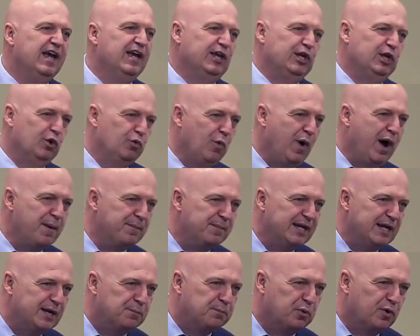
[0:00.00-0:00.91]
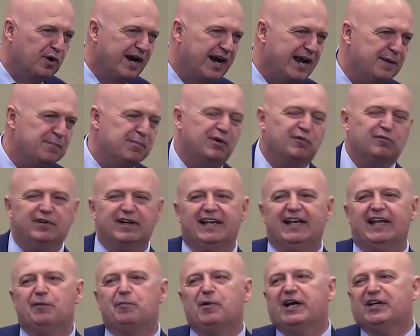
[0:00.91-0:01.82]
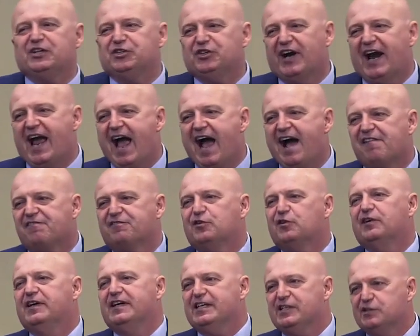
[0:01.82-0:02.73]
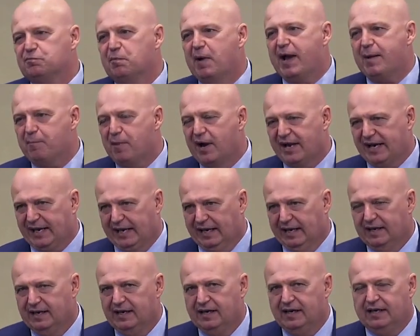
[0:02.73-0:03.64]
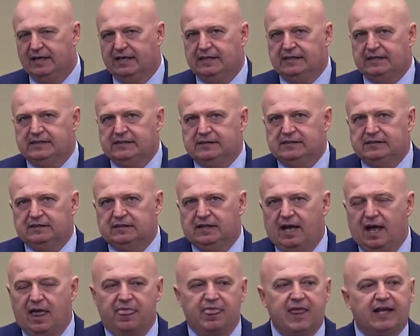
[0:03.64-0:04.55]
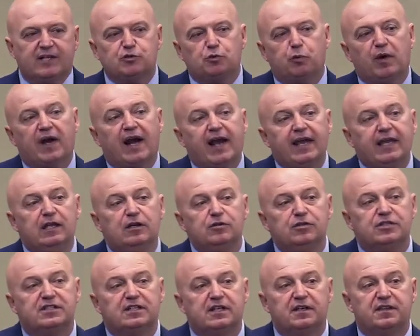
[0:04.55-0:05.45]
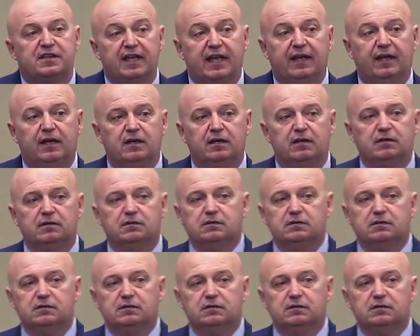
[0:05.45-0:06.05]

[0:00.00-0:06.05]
you want me to pray, but really what you're after is my money. And that's what I used to think